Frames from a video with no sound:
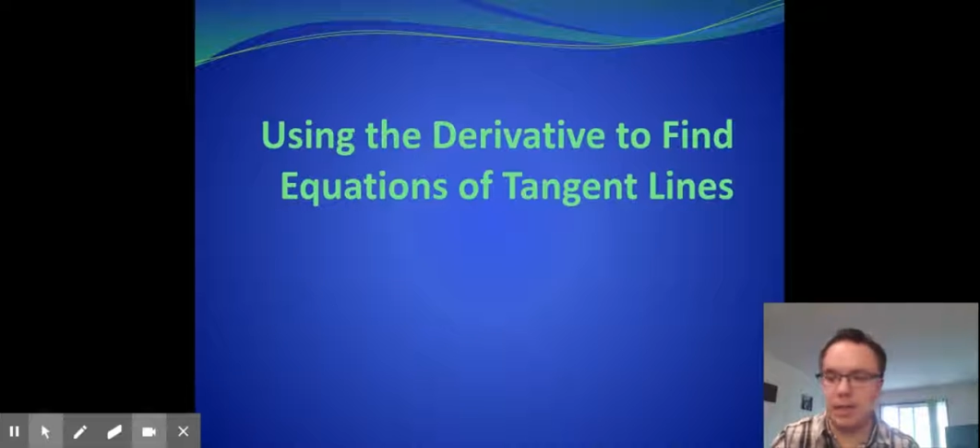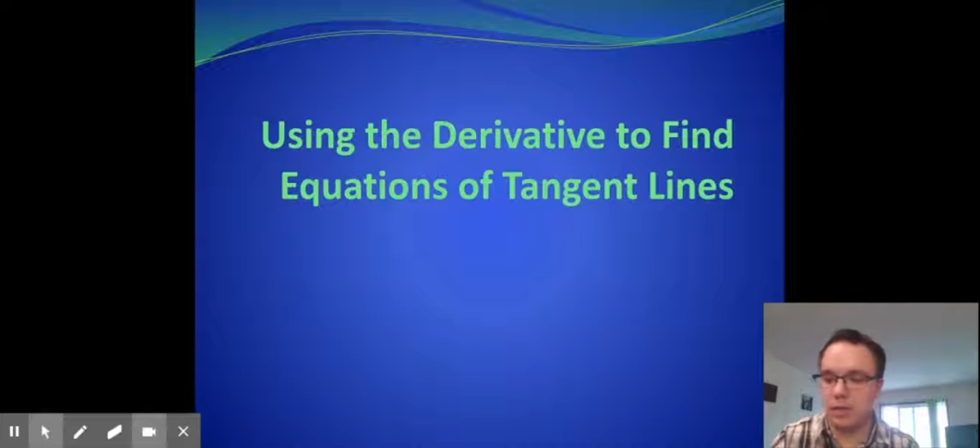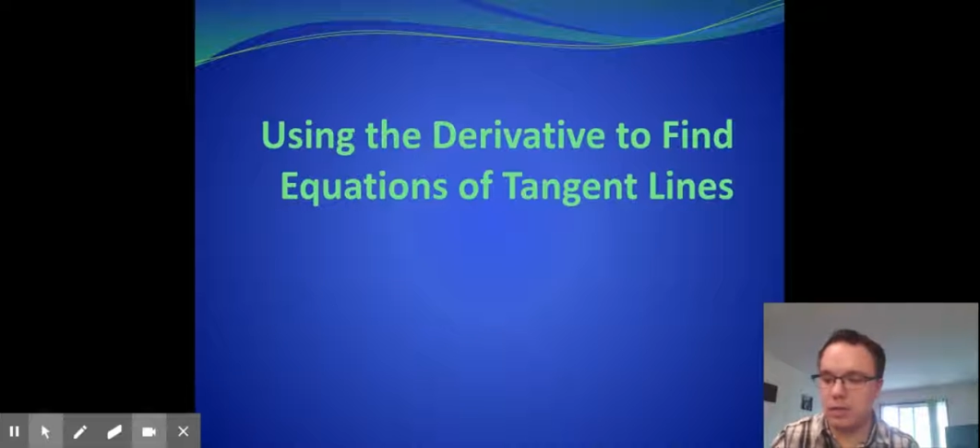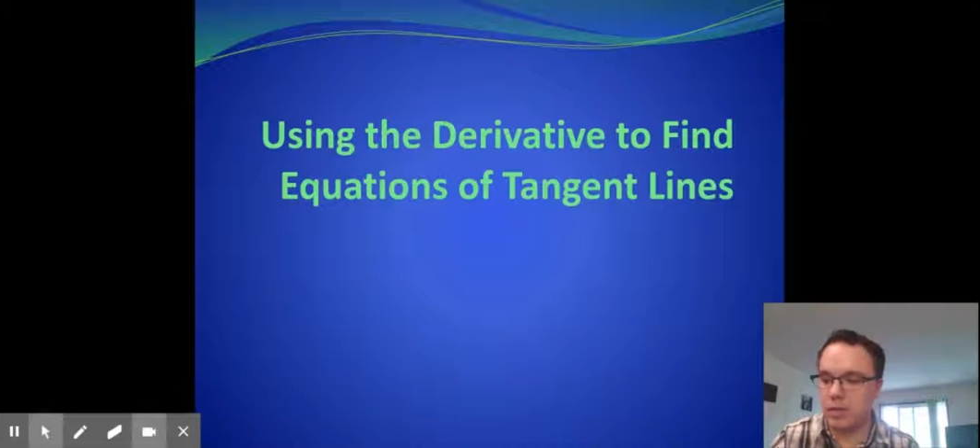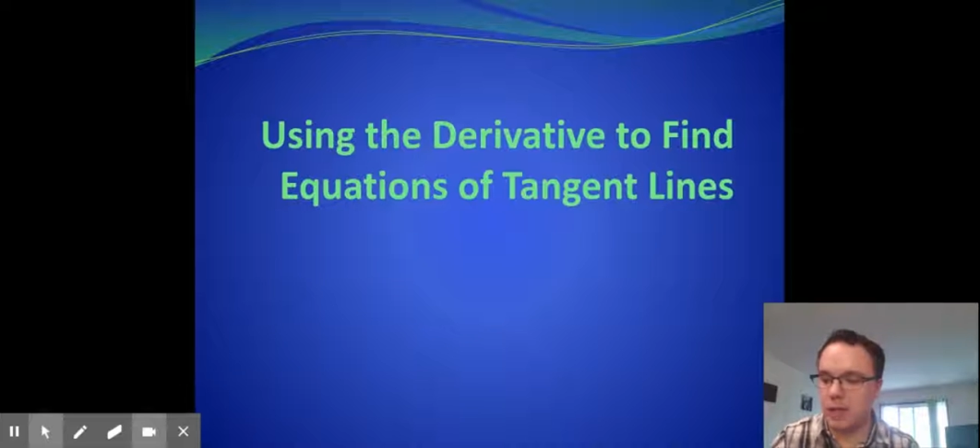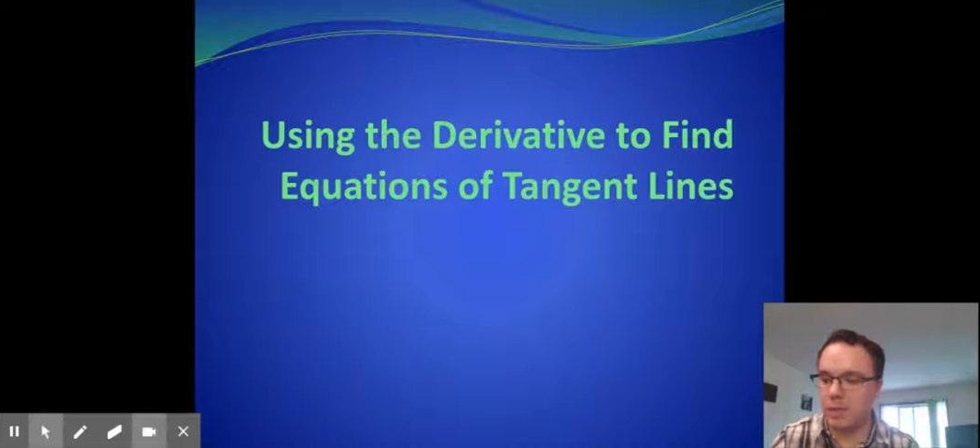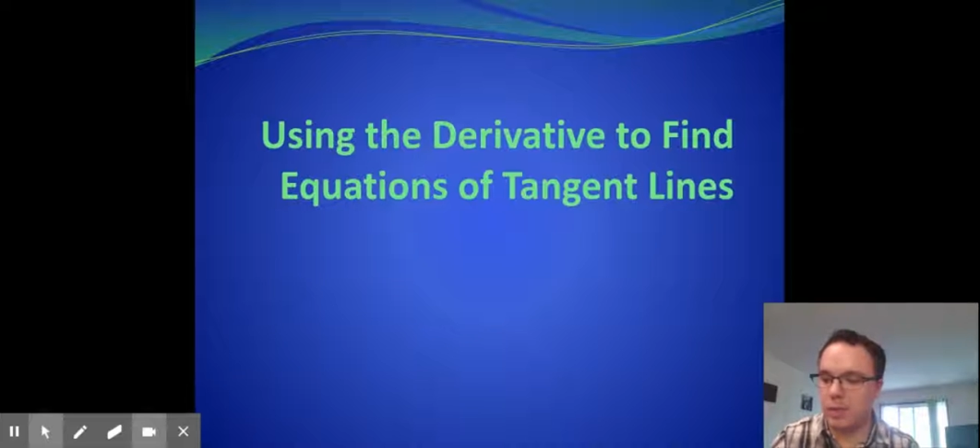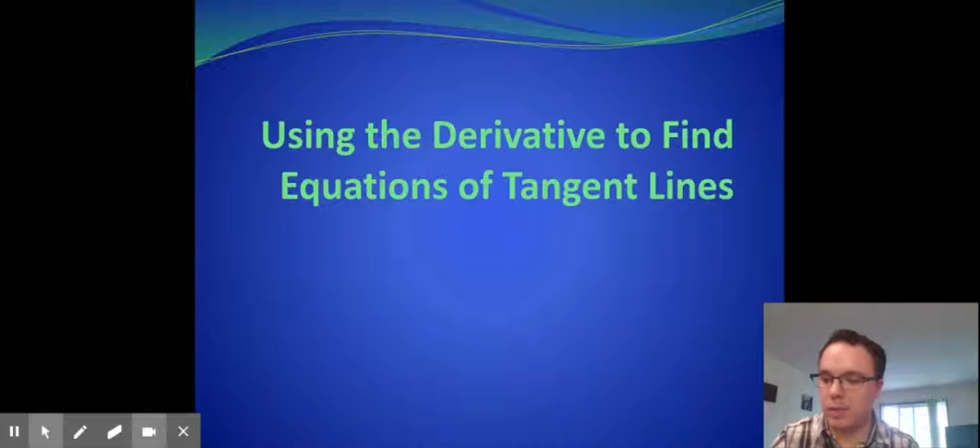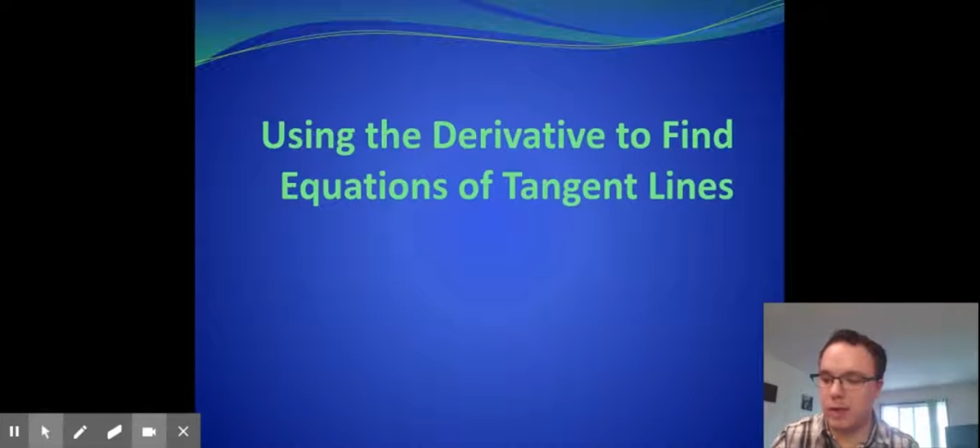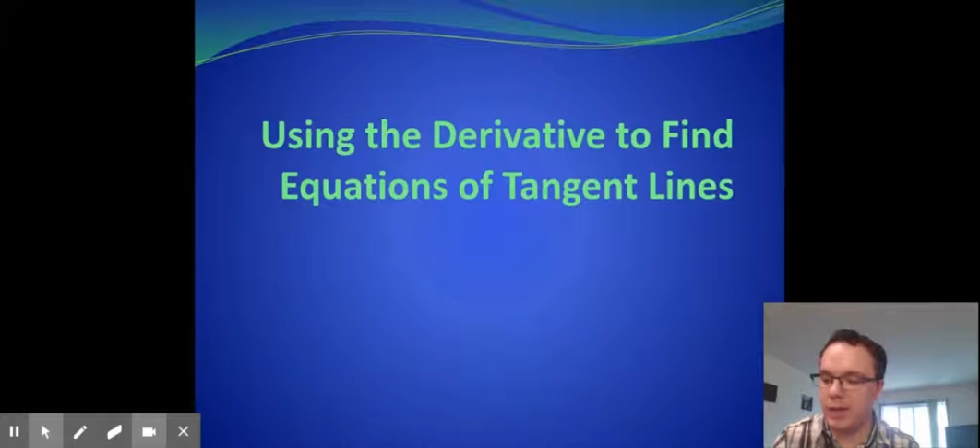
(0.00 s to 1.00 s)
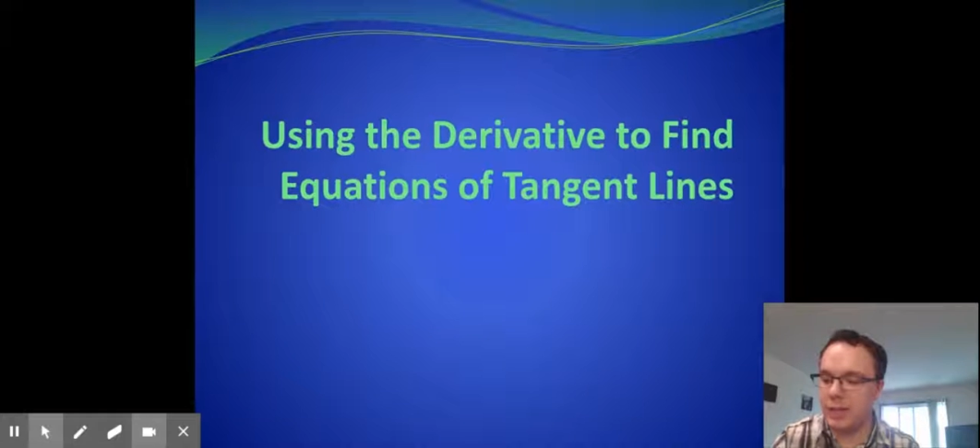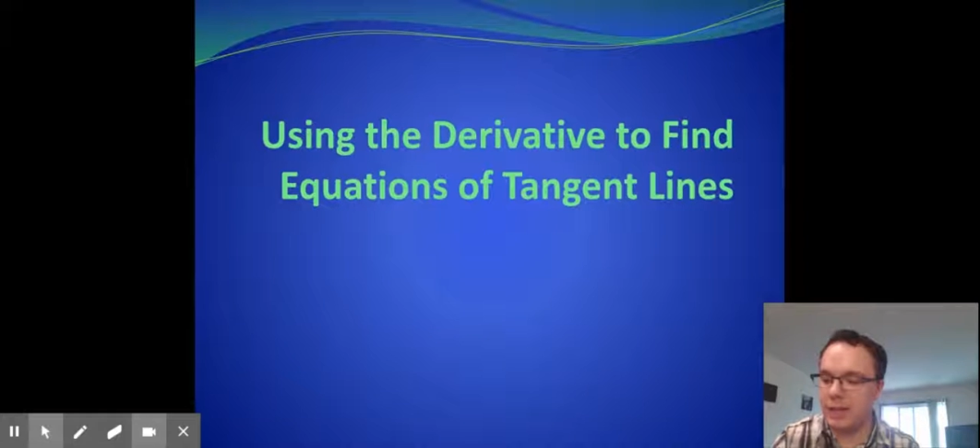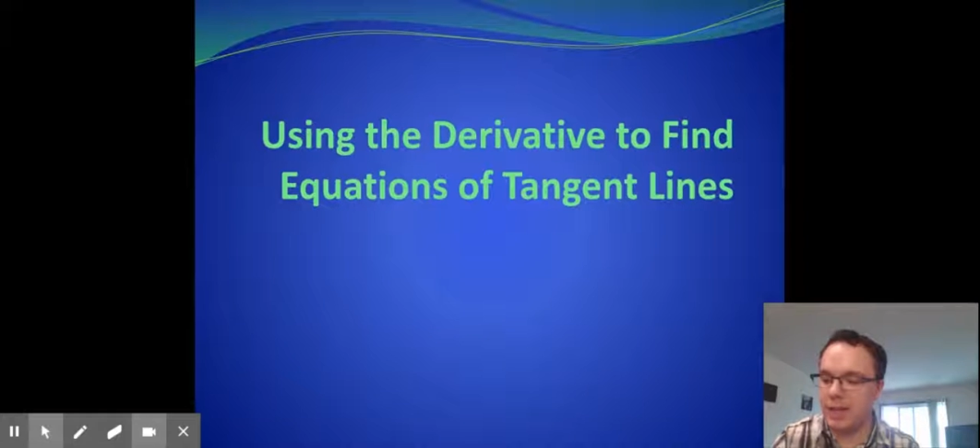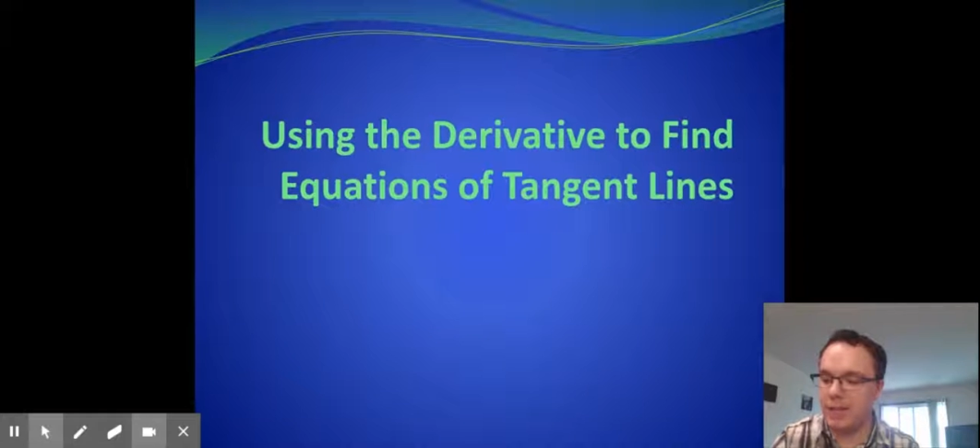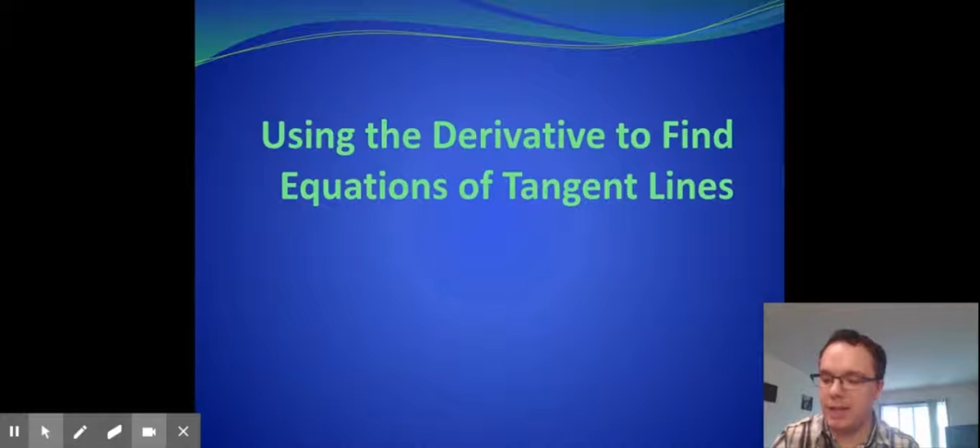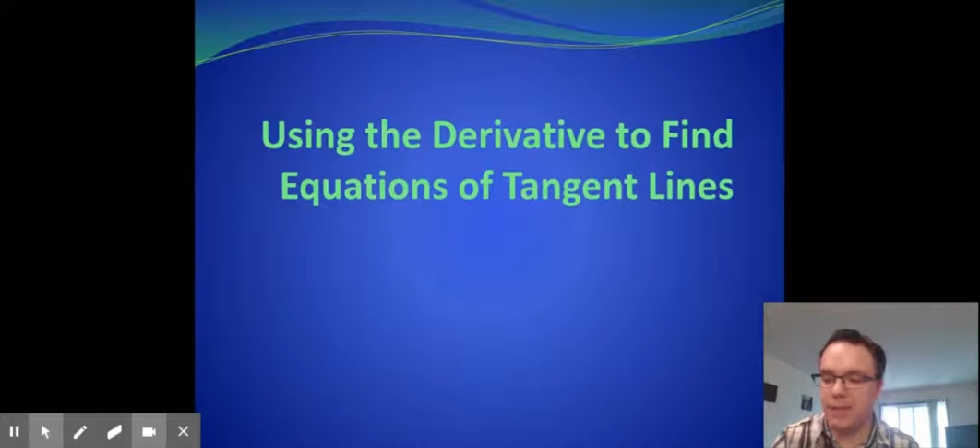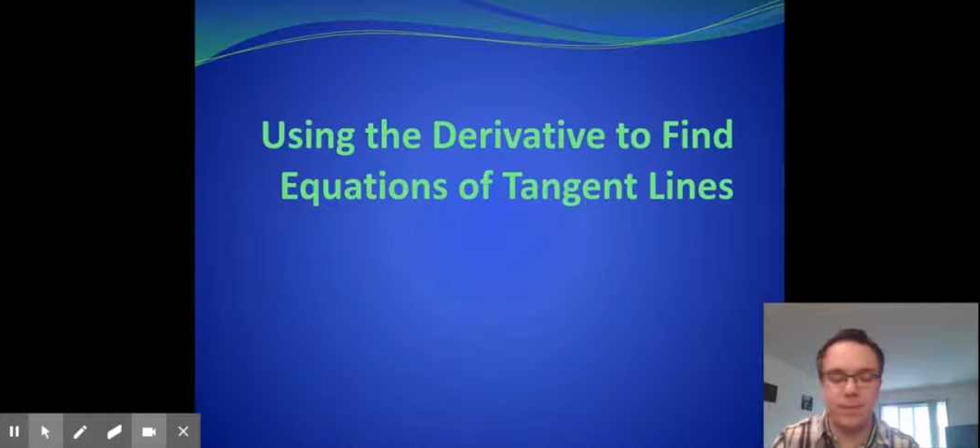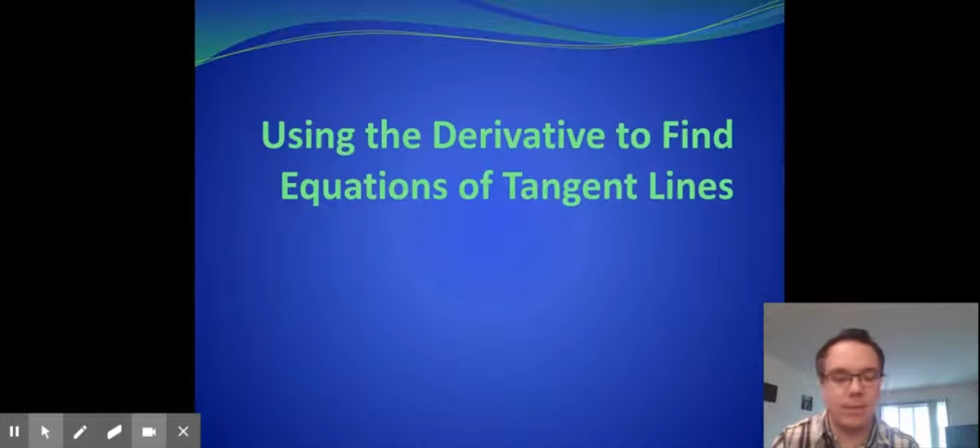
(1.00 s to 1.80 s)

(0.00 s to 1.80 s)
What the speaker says: So today we're going to be given